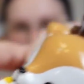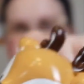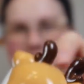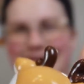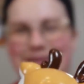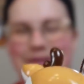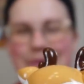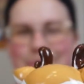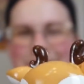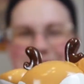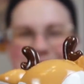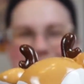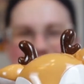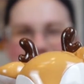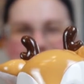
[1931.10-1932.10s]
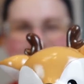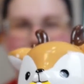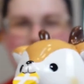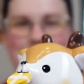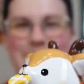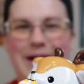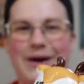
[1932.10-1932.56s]
has a little biscuit in
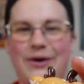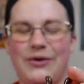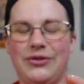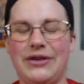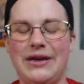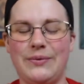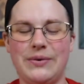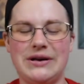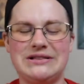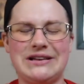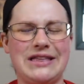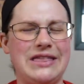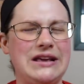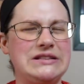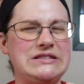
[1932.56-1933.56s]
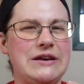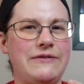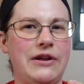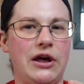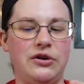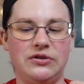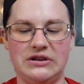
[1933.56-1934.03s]
its mouth. It was, I think,
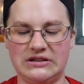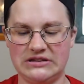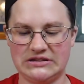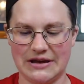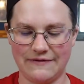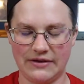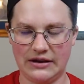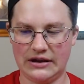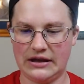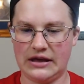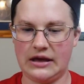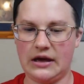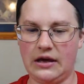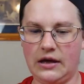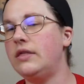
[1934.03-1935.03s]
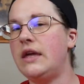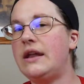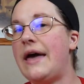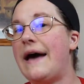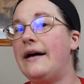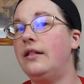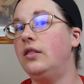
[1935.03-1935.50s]
770. Then
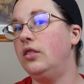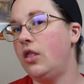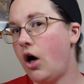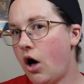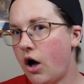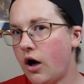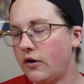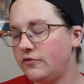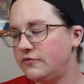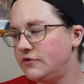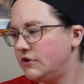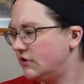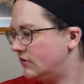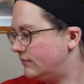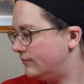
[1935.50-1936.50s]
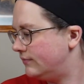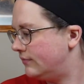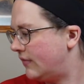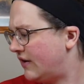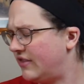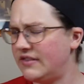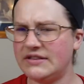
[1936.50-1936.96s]
at Loft,
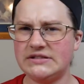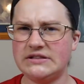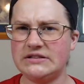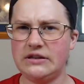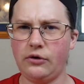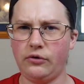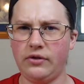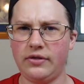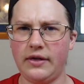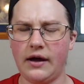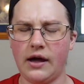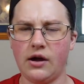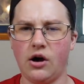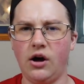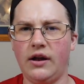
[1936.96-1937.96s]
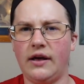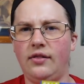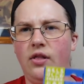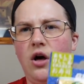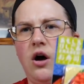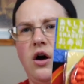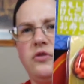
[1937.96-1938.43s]
I think this is the only thing I got at
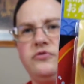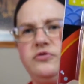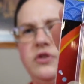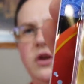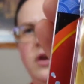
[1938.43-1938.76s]
Loft,